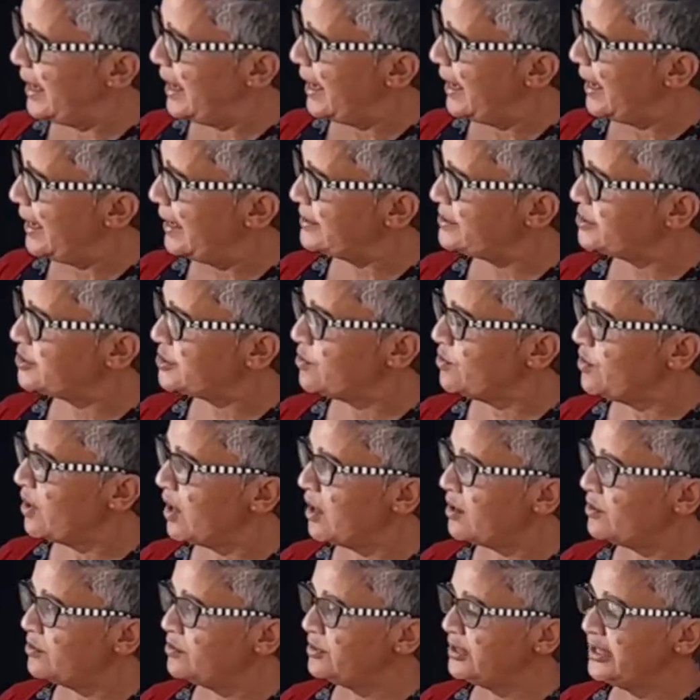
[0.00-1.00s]
And so
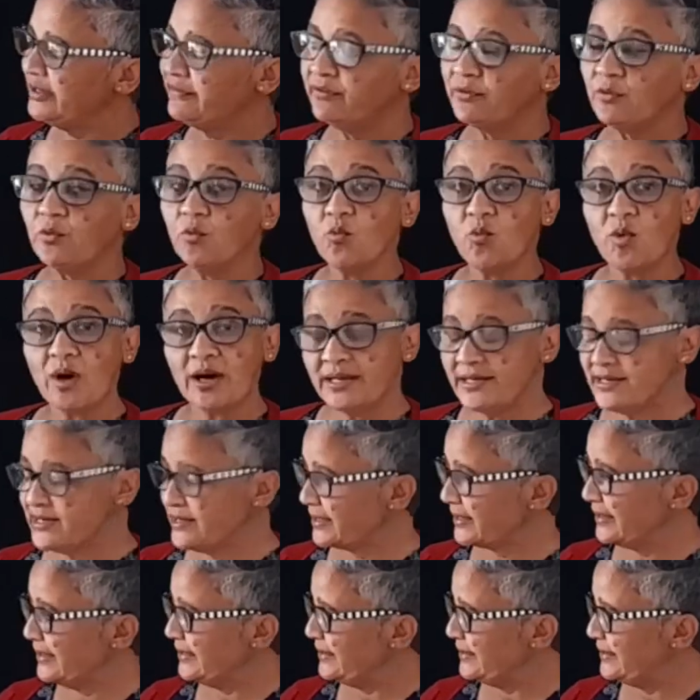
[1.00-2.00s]
our level
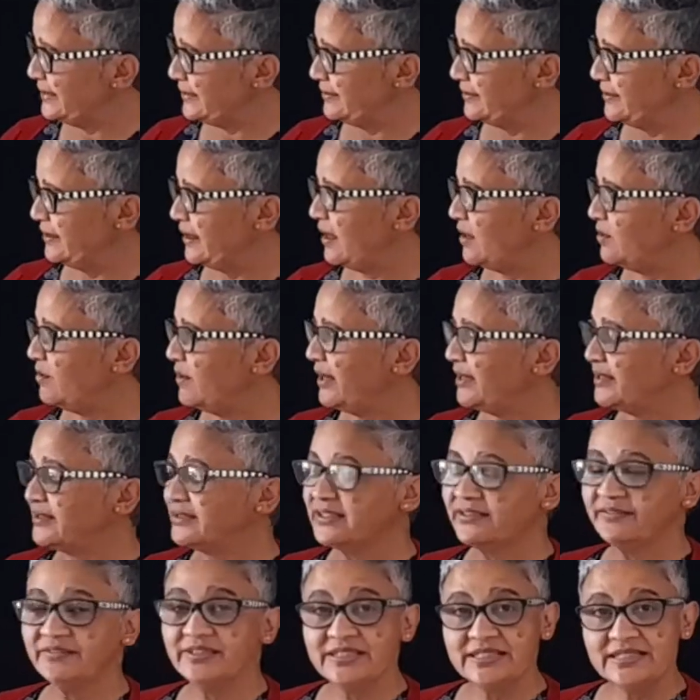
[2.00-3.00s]
1 reader, our
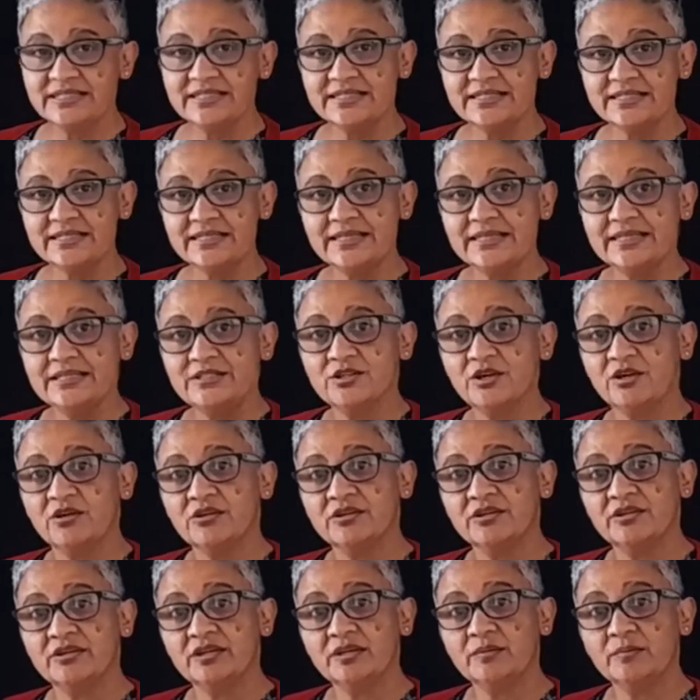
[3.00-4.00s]
activities is
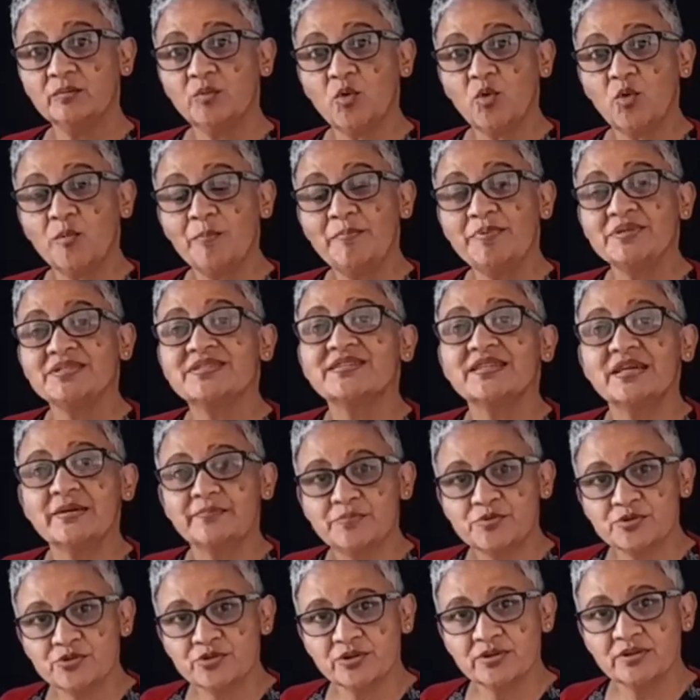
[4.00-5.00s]
on a more
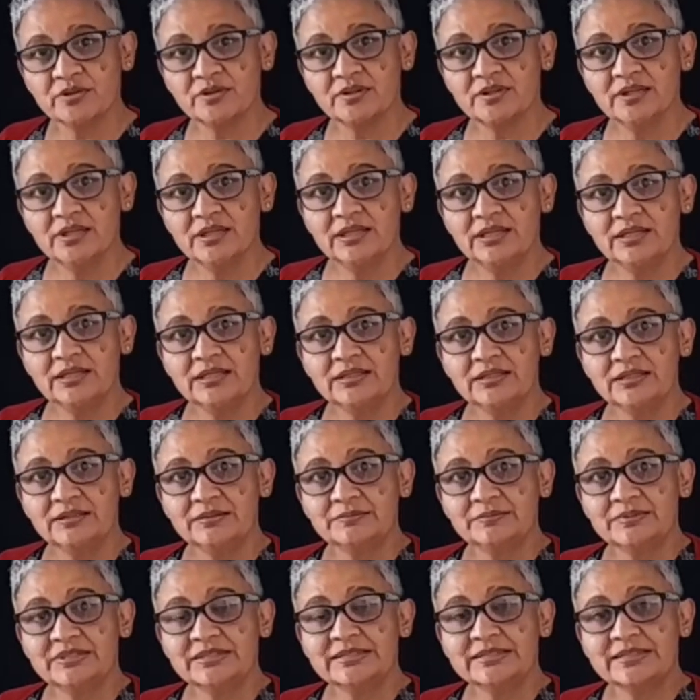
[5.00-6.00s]
perceptual
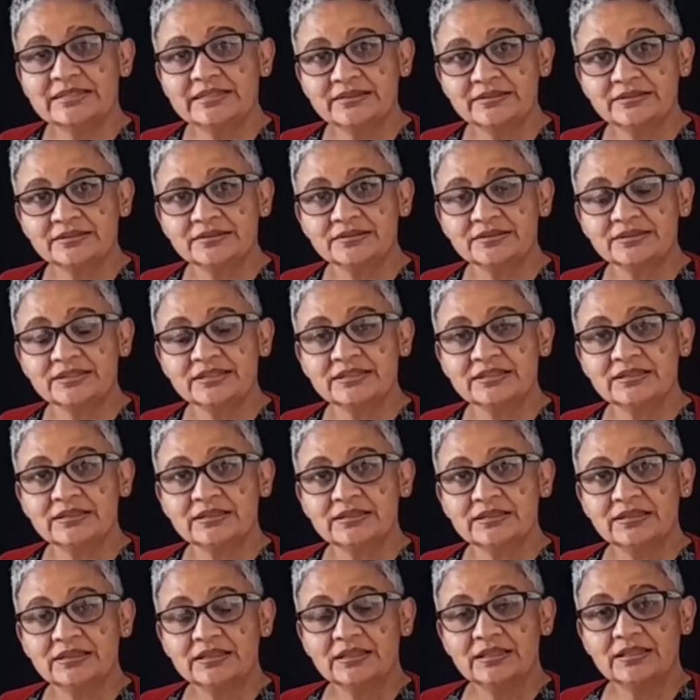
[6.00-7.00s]
skills
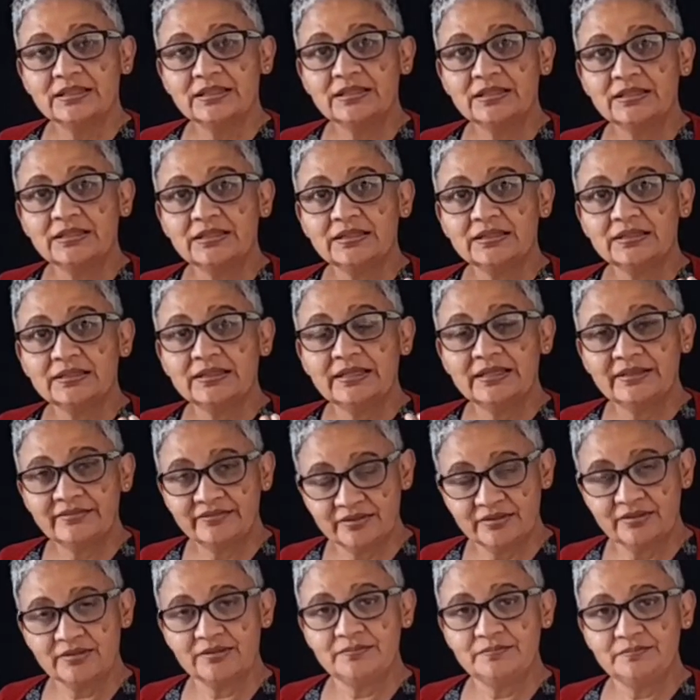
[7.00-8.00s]

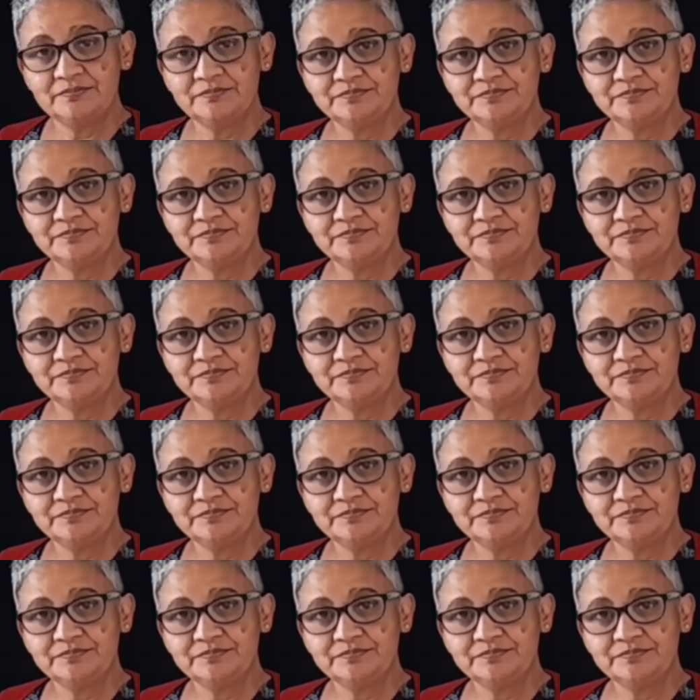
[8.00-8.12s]
level.